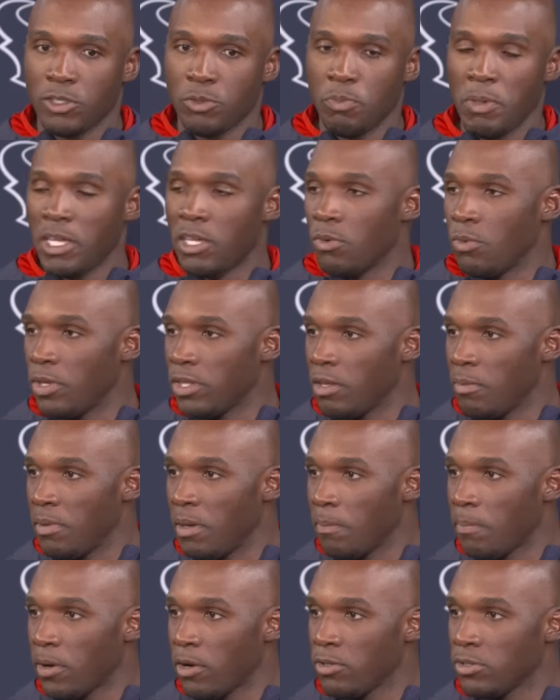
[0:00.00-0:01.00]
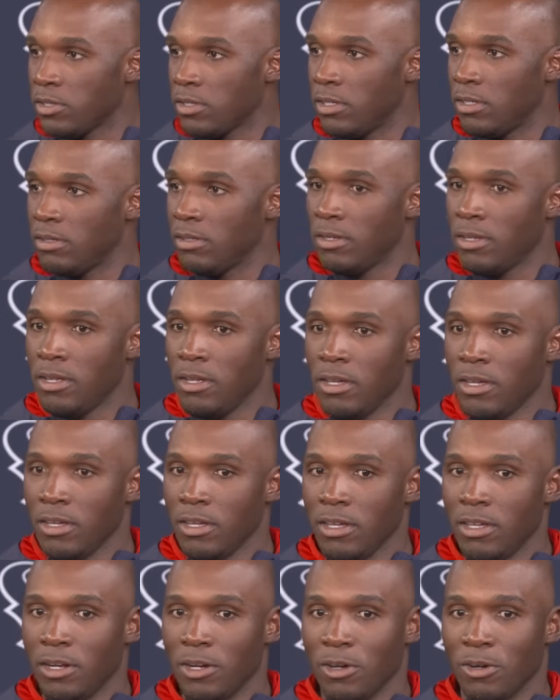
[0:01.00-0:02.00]
Speaking with him in person
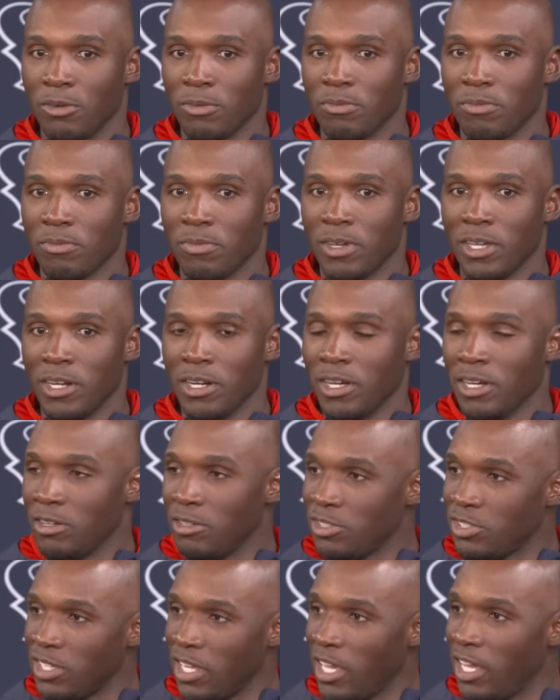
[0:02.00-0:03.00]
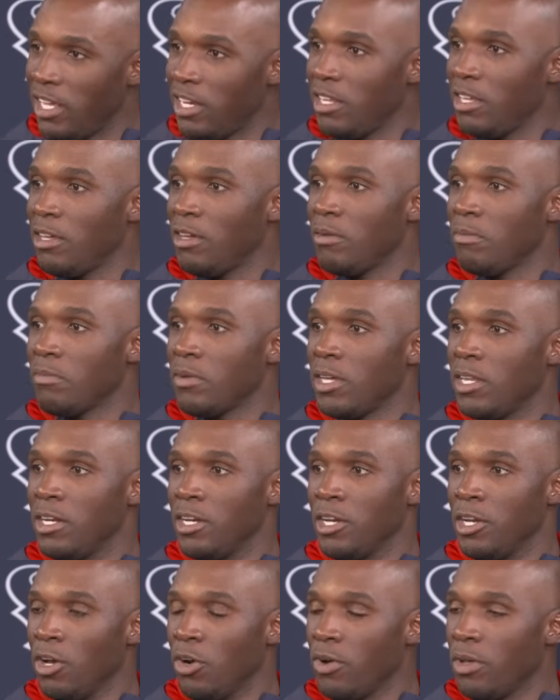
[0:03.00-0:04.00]
and getting to understand him, getting
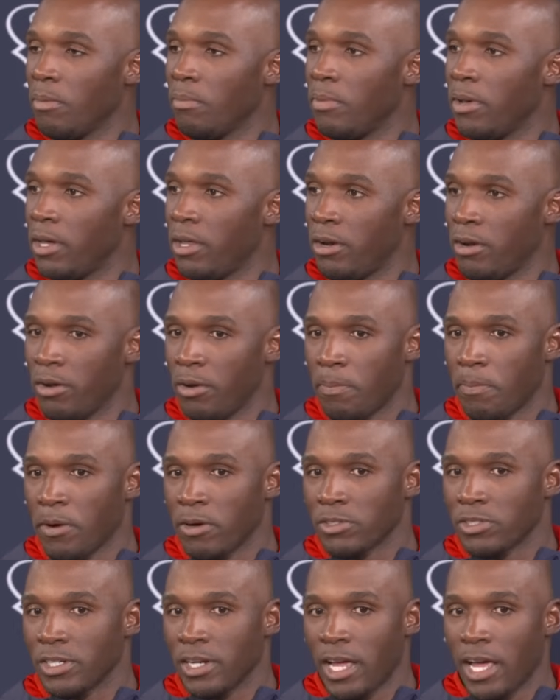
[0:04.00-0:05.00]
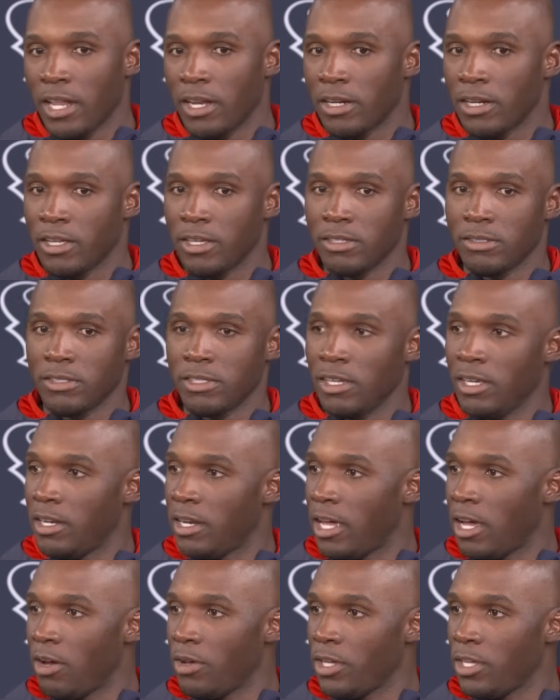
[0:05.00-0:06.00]
to know him better, personality, seeing
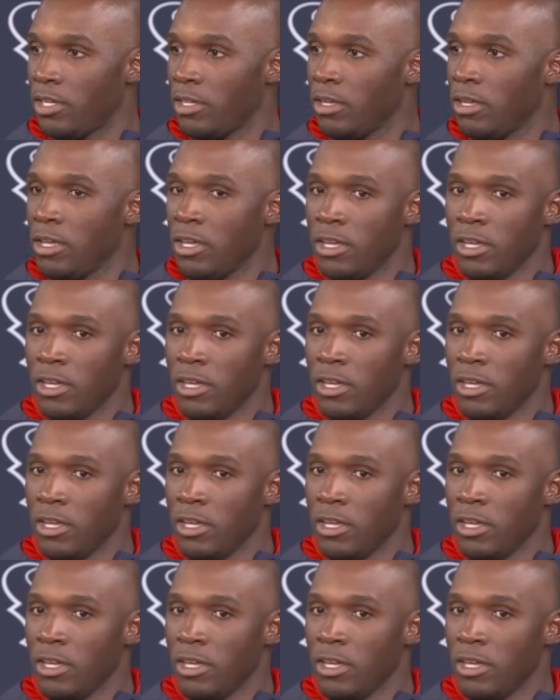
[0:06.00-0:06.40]
how he